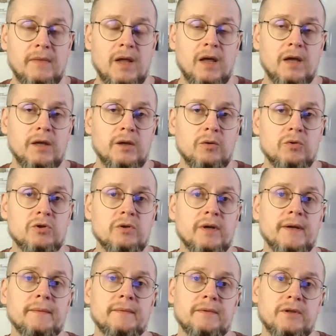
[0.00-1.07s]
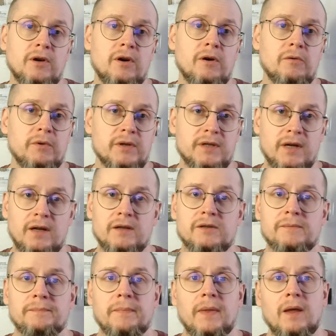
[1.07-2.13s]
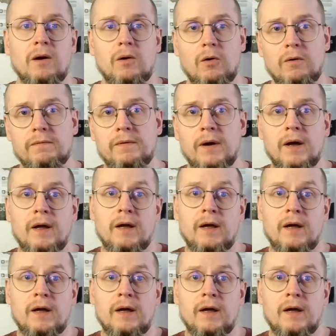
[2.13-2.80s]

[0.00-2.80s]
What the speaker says: Usually, the results of